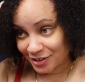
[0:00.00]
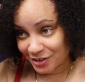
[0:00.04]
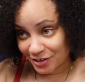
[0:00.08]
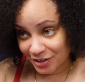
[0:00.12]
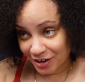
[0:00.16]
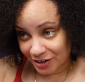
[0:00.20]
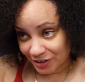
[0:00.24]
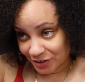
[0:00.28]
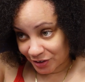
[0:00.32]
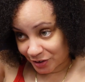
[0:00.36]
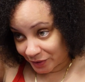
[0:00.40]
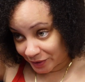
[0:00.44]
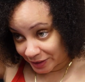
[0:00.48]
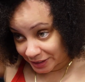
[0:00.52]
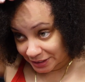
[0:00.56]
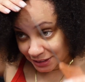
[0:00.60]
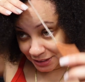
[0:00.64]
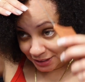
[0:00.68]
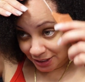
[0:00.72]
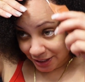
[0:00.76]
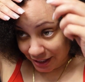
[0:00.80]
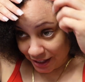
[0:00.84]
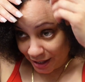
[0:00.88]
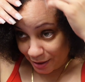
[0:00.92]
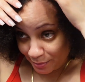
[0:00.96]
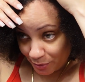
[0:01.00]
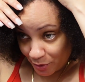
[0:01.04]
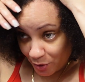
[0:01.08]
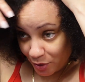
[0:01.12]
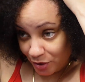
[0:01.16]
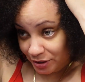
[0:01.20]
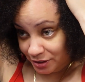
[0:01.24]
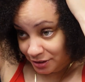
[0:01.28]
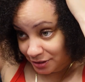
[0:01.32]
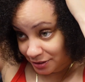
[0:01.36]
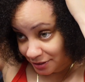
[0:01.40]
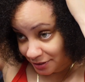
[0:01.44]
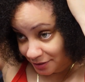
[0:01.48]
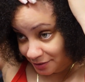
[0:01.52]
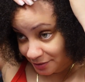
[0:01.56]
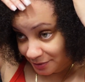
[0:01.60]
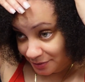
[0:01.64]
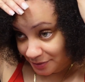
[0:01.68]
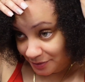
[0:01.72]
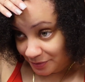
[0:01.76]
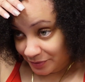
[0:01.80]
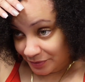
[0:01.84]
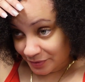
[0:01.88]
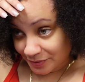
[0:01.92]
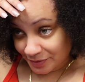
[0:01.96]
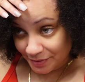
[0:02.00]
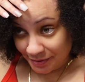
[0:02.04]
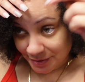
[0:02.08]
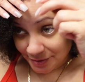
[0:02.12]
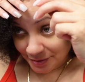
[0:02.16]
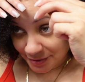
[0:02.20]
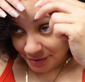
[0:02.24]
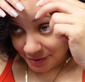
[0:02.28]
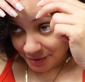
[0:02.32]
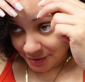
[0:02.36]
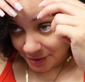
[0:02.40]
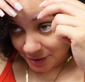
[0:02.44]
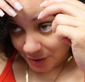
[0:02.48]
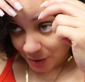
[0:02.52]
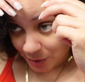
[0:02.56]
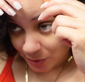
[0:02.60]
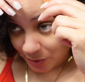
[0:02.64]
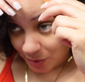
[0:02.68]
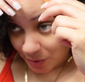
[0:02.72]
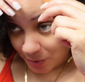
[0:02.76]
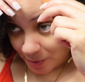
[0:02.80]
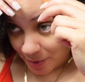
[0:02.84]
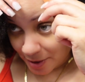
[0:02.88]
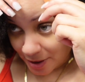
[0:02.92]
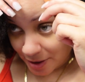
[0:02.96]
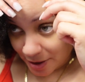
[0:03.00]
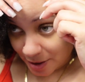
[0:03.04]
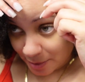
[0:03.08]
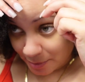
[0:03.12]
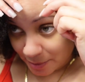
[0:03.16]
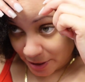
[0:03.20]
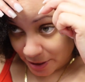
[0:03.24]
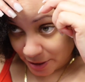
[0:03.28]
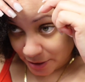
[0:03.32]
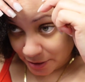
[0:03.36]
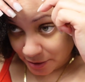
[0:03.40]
I know I suck at parting. Don't know why, but I